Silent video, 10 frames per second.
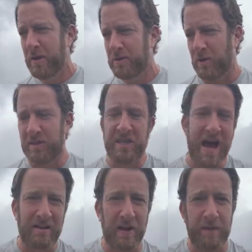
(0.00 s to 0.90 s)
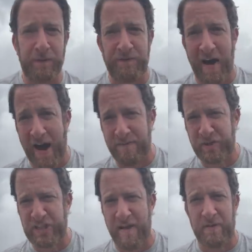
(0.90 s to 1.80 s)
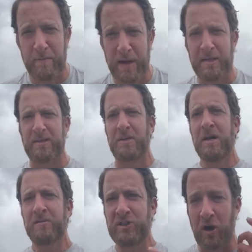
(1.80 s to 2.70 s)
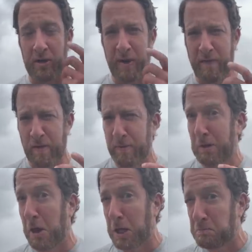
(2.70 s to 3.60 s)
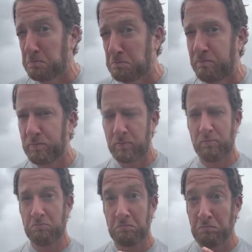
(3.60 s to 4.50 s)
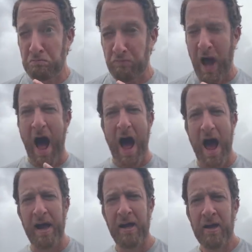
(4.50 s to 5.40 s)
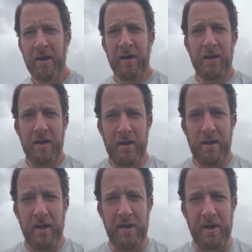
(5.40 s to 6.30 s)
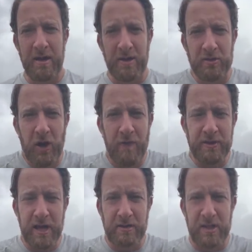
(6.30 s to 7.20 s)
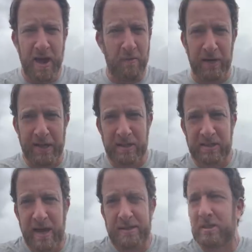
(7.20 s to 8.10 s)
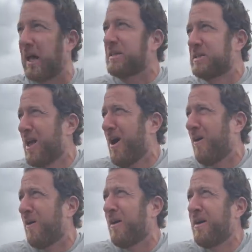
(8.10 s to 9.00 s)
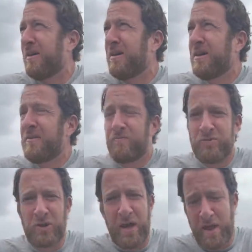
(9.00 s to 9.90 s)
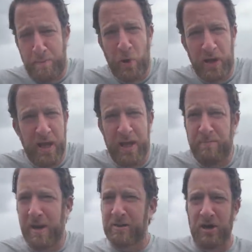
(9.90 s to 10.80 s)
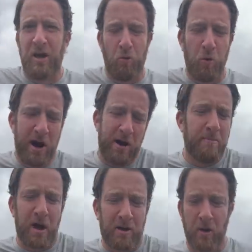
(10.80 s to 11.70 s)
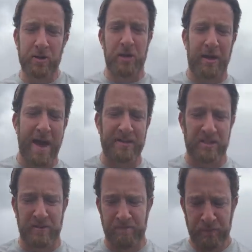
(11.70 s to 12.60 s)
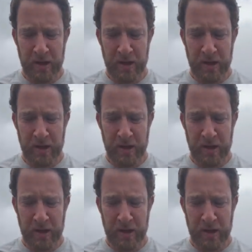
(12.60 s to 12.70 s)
So I sat there for 5-7 minutes, start giving him the like, eye. And then he goes over, like, did anyone get this guy's slice? No. So then they put it in, but it's all weird. I'm not gonna hold it against them.